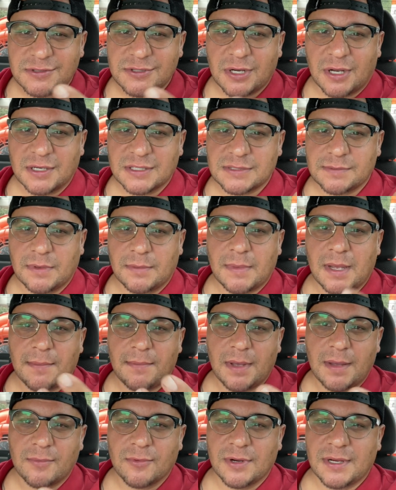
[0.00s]
jog some of my
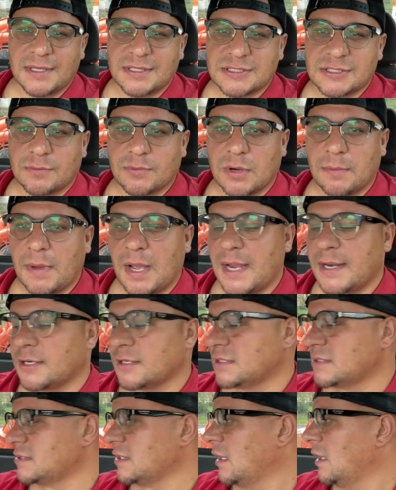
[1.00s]
memory and some
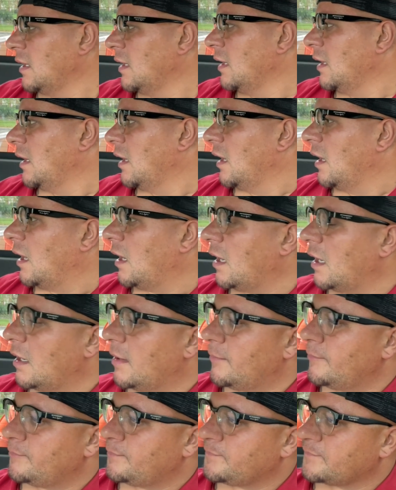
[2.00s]
reminders.
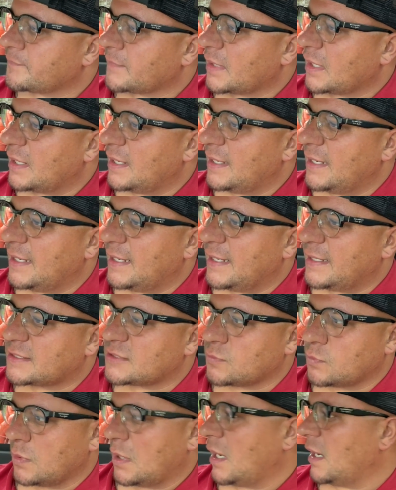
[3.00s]
Um,
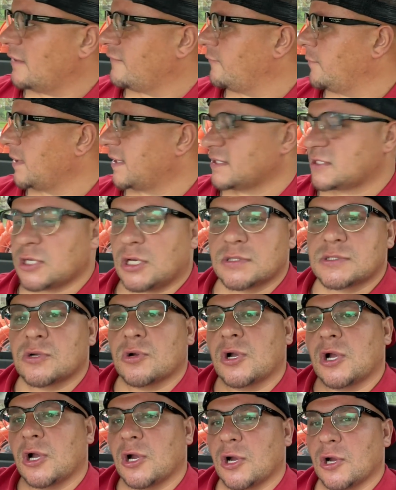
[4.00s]
it's rough, but it's
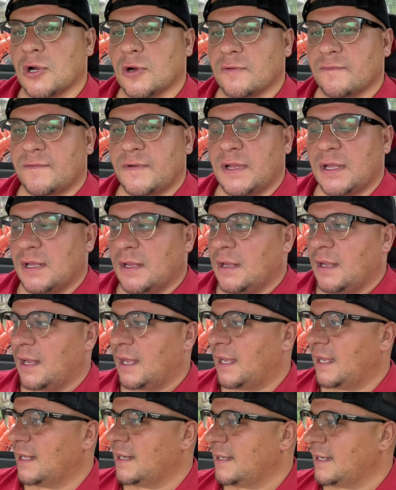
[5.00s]
also curved
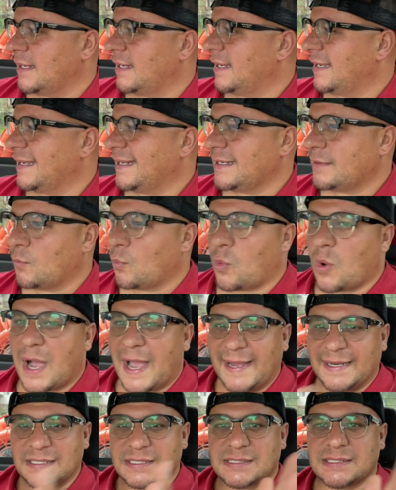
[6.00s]
and it
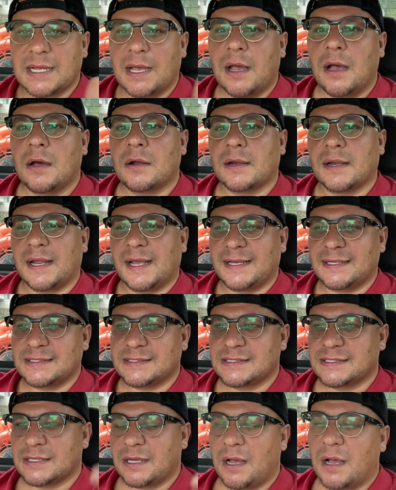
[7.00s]
widens out and
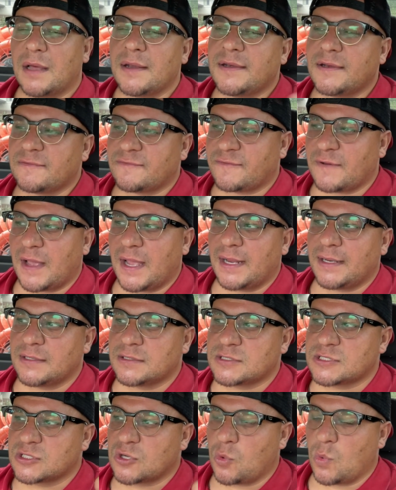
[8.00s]
has
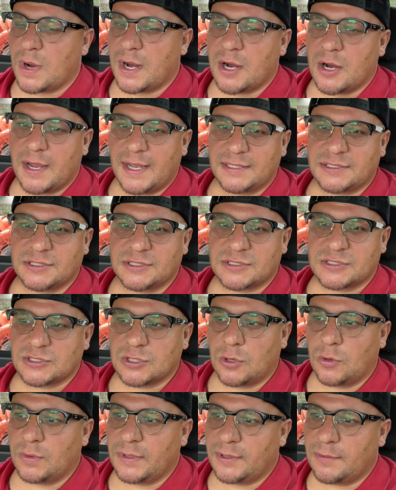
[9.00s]
undefined square edges.
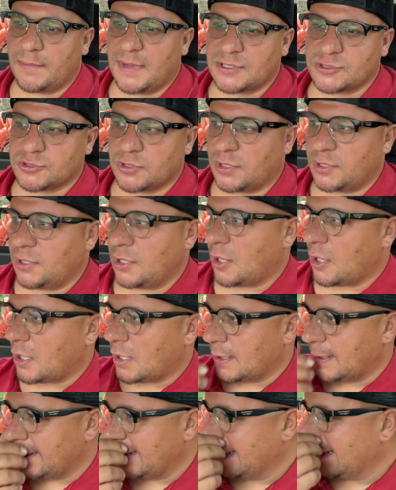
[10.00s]
So when you measure a
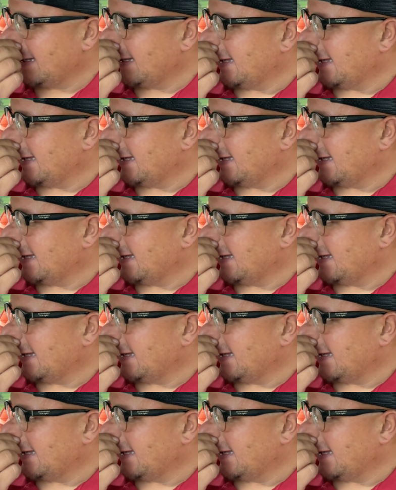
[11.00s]
yard,